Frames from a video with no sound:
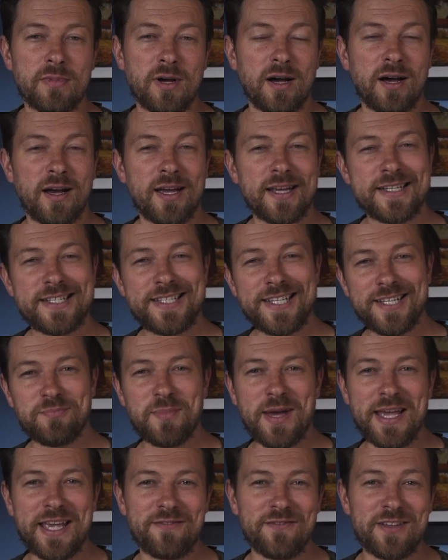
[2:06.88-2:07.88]
I did
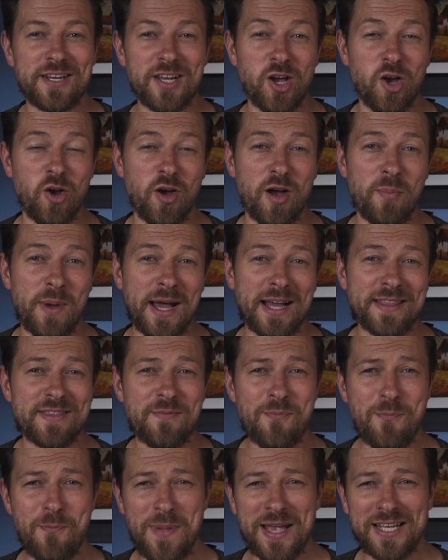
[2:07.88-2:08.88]
make a video about the
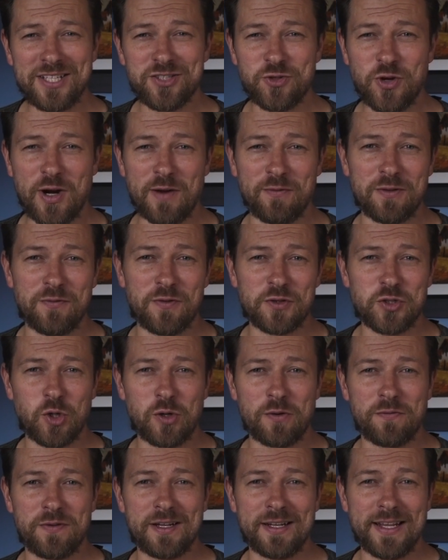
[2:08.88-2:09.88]
best travel
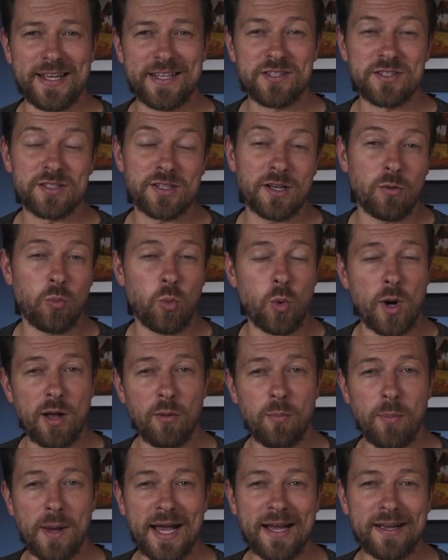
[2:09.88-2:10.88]
photography lens a while
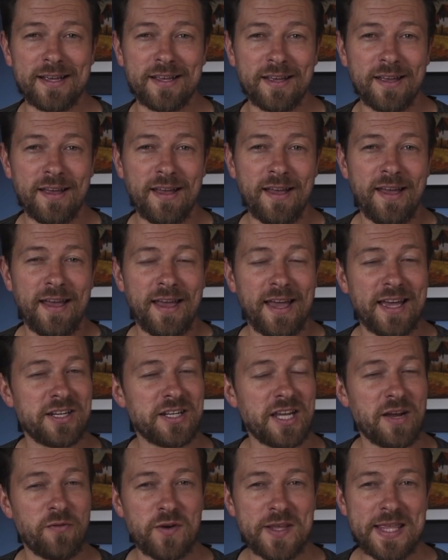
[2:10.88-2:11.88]
back, and
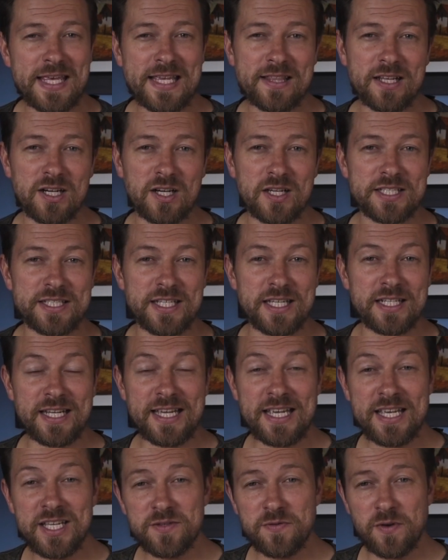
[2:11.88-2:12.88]
everything that I said
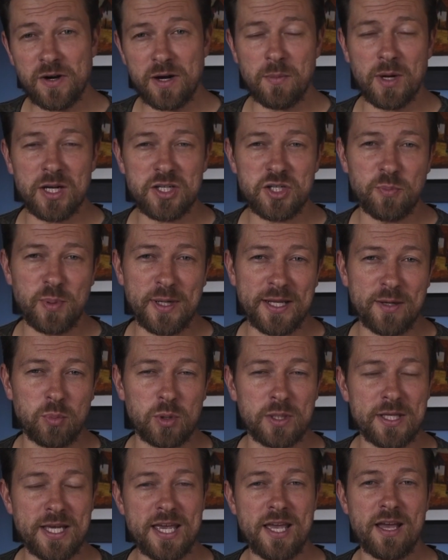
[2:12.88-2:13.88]
is very much
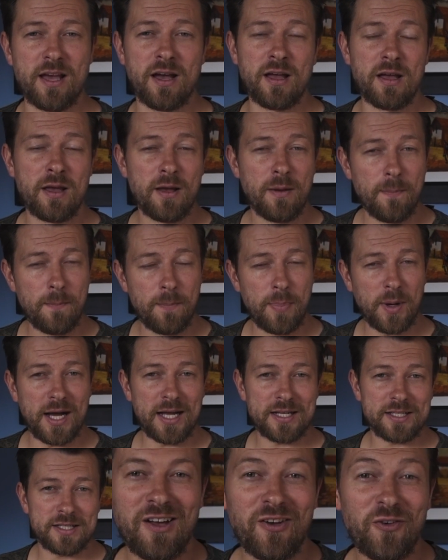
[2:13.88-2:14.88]
applicable here,
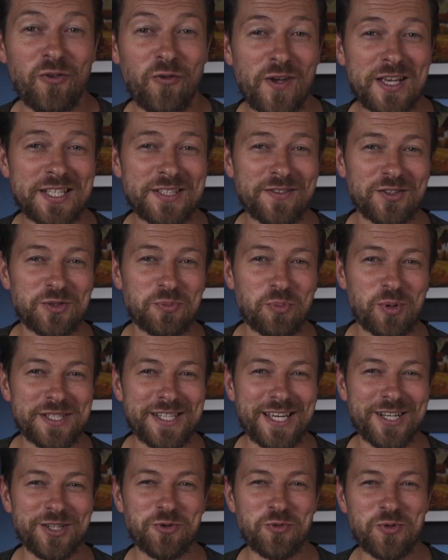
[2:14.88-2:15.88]
but festivals
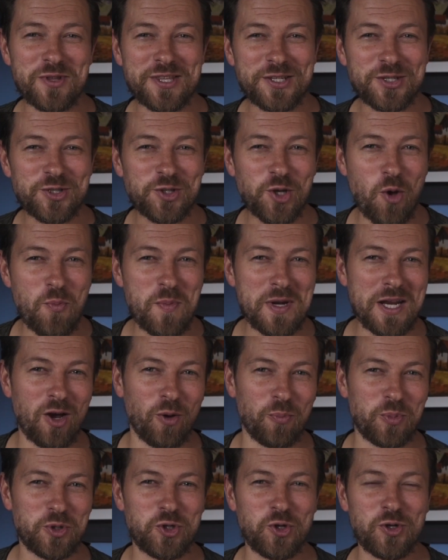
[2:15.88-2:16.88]
present you with so many
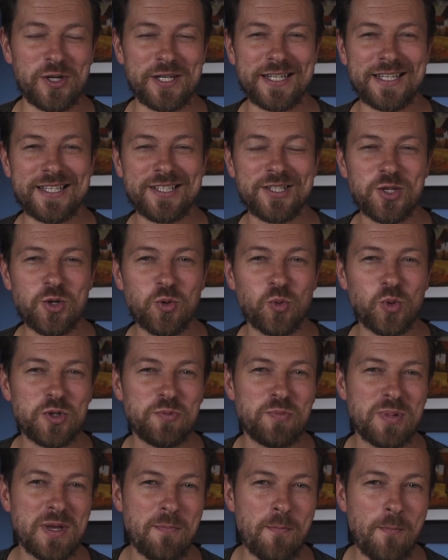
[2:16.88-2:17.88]
opportunities you
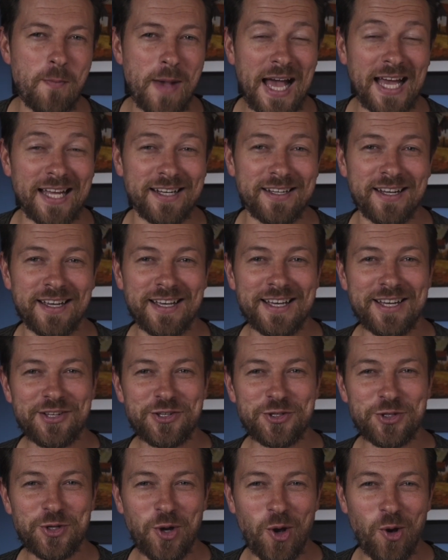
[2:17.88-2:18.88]
would be mad
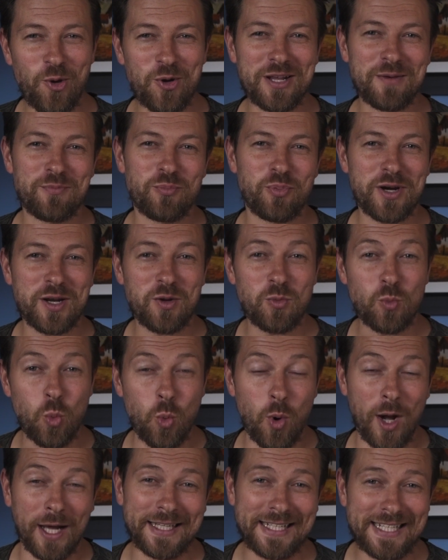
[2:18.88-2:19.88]
to only bring
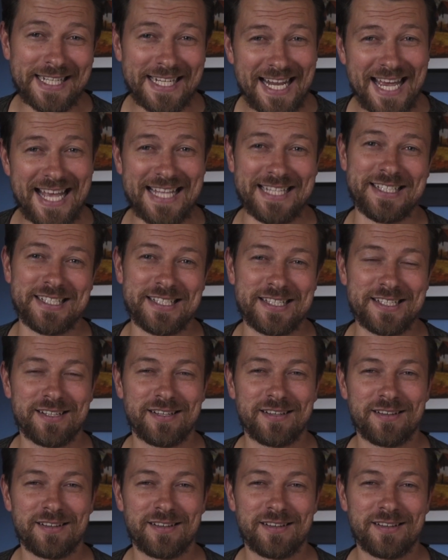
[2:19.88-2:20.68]
one lens.